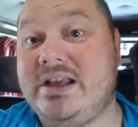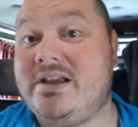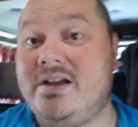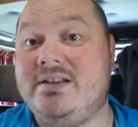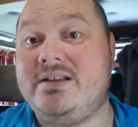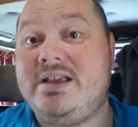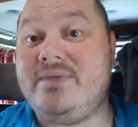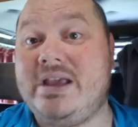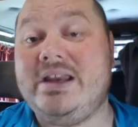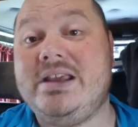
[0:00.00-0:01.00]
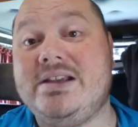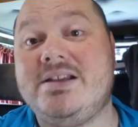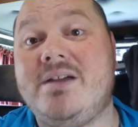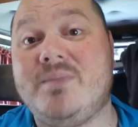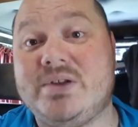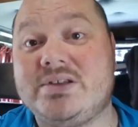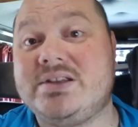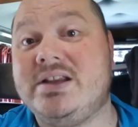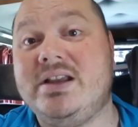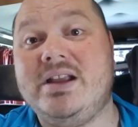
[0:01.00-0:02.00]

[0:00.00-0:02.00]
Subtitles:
They can't give any examples.